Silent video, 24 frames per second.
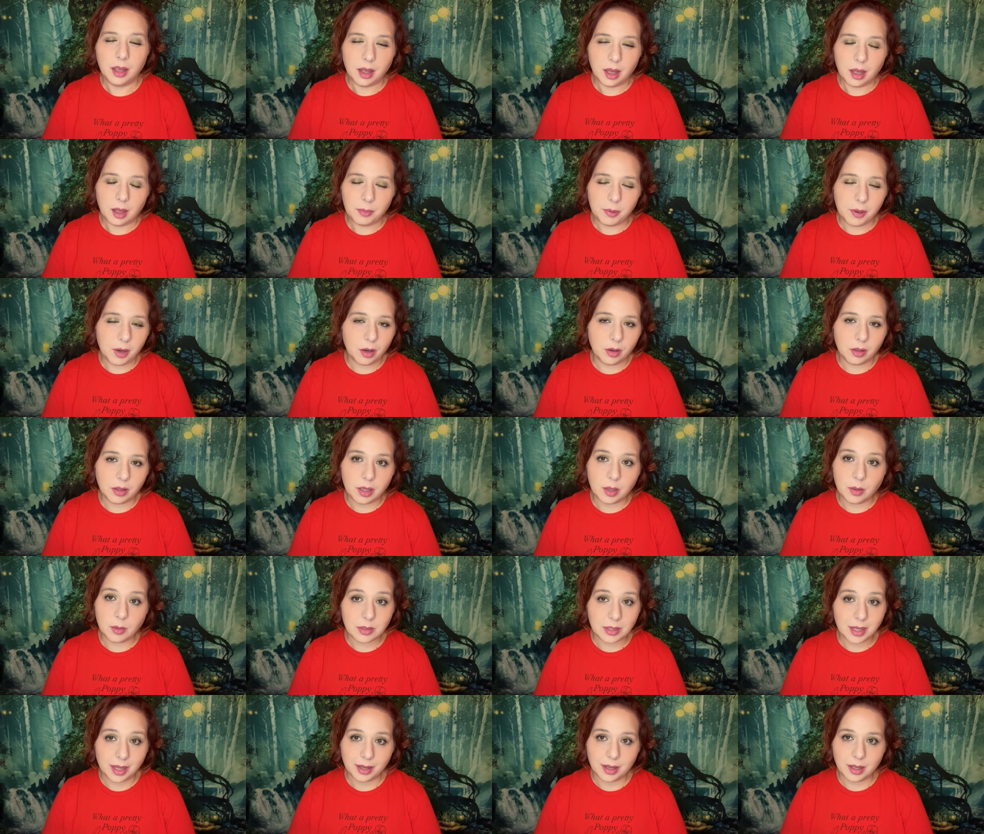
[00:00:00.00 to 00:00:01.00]
apparently it
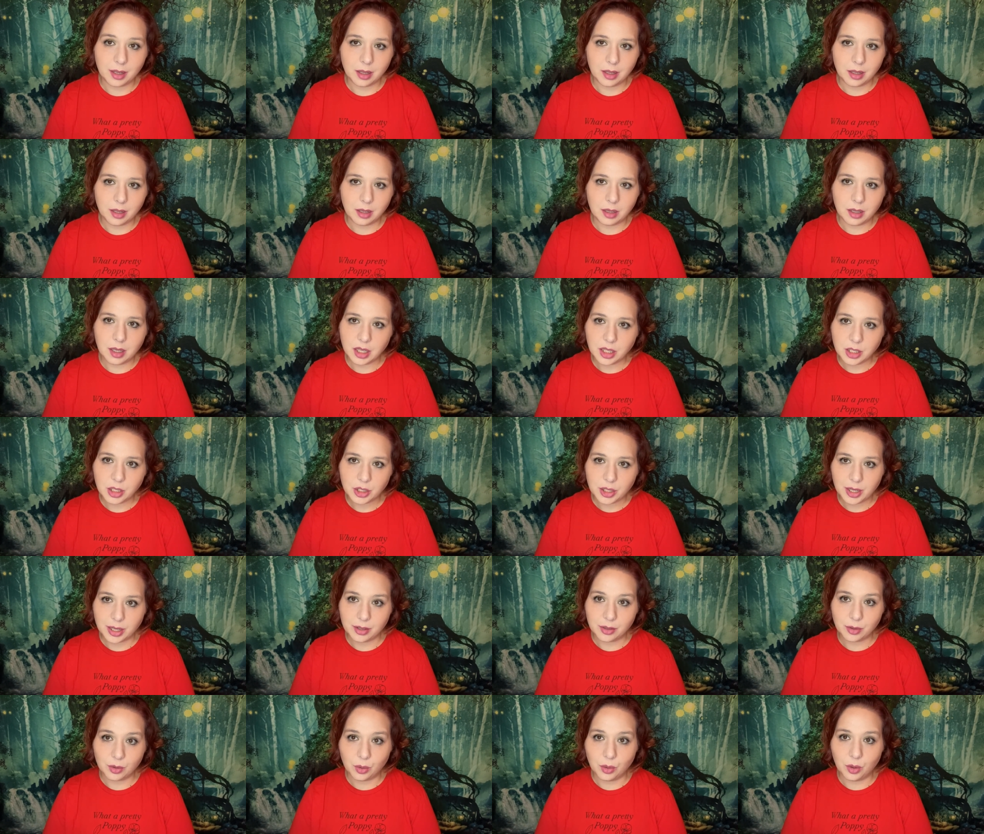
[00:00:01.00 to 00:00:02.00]
was like a
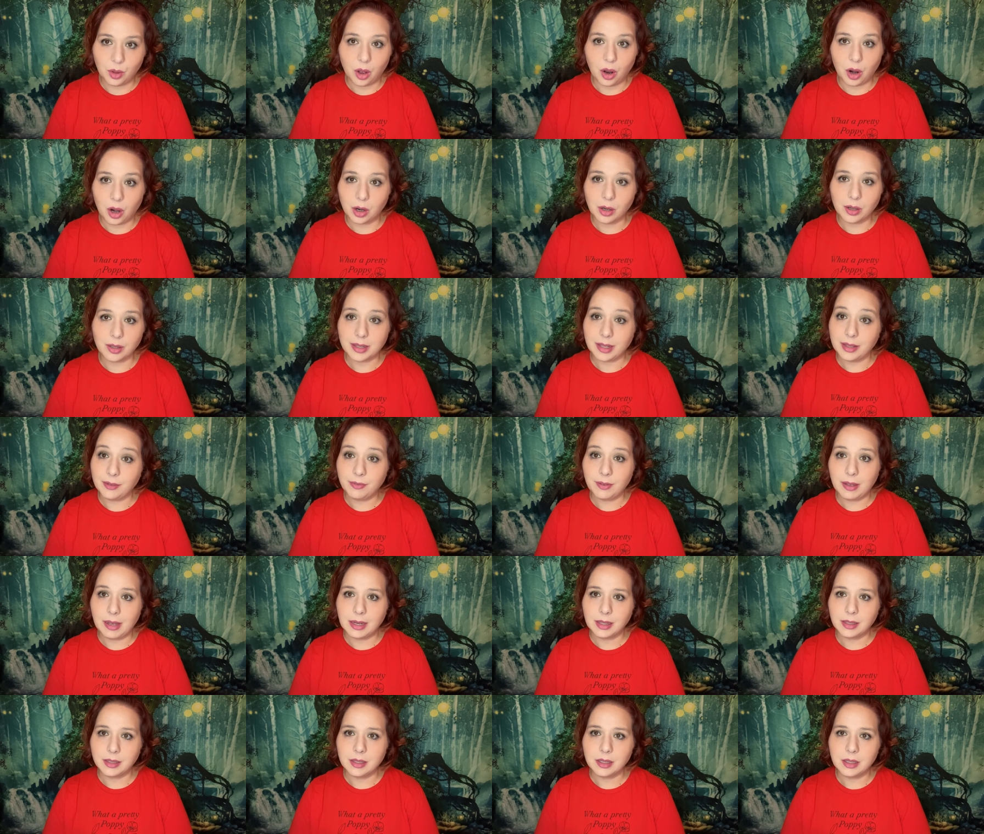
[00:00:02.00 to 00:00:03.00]
congenital heart
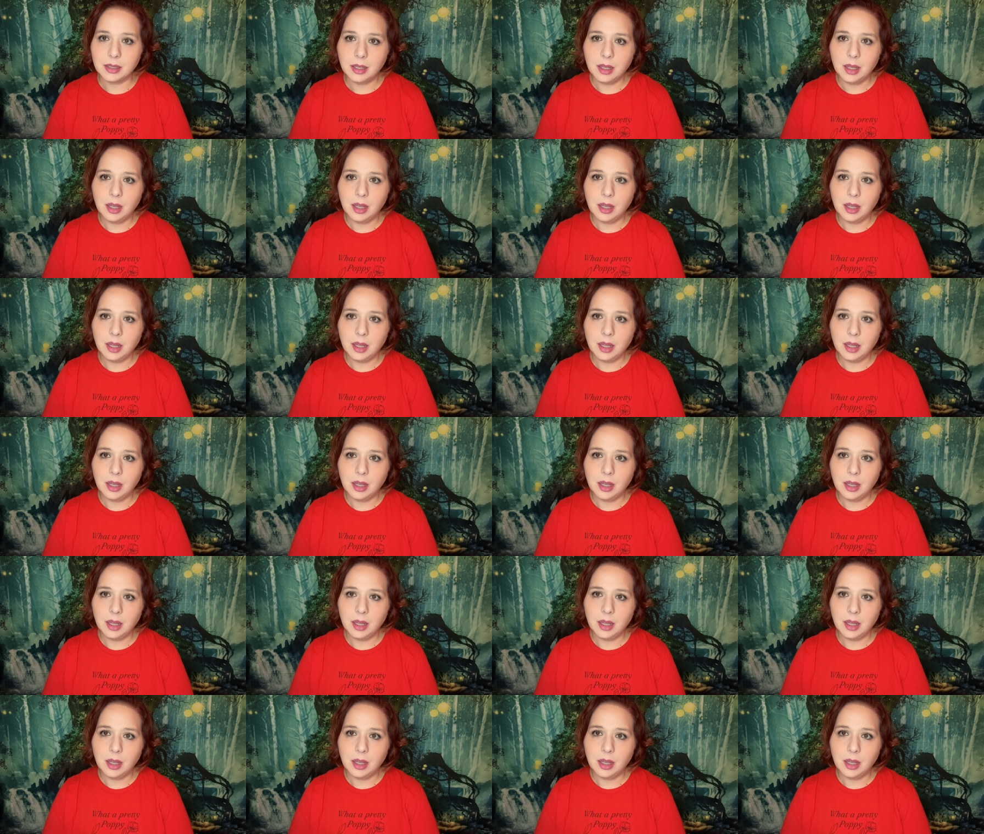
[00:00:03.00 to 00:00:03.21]
defect